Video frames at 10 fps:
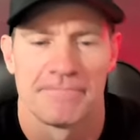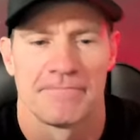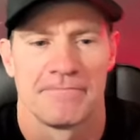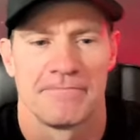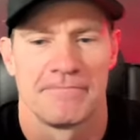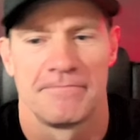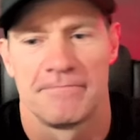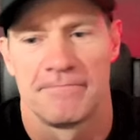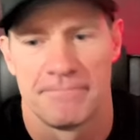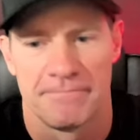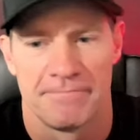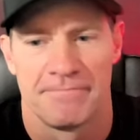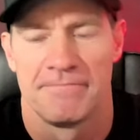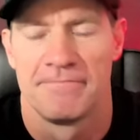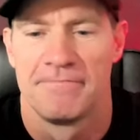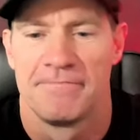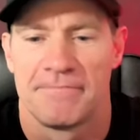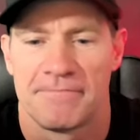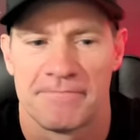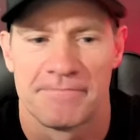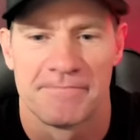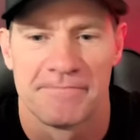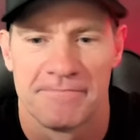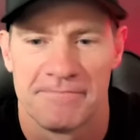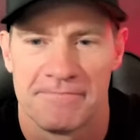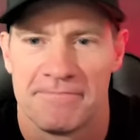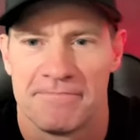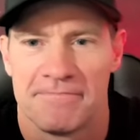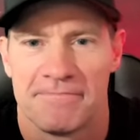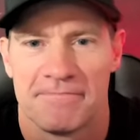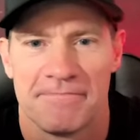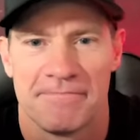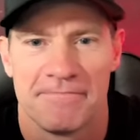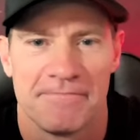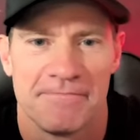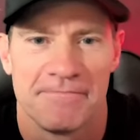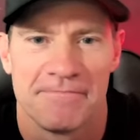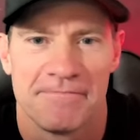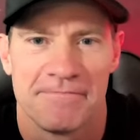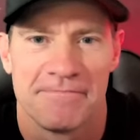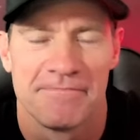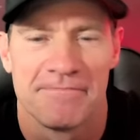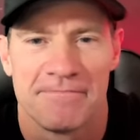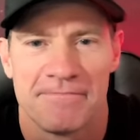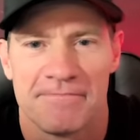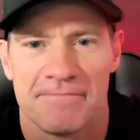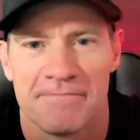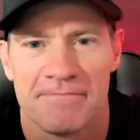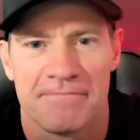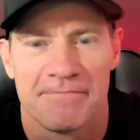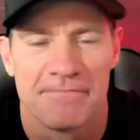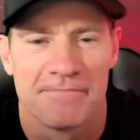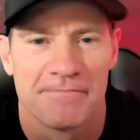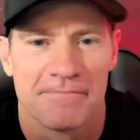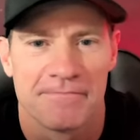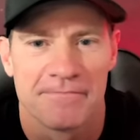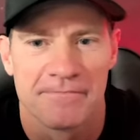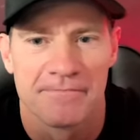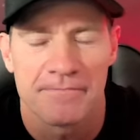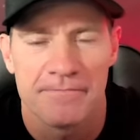This person isn't speaking.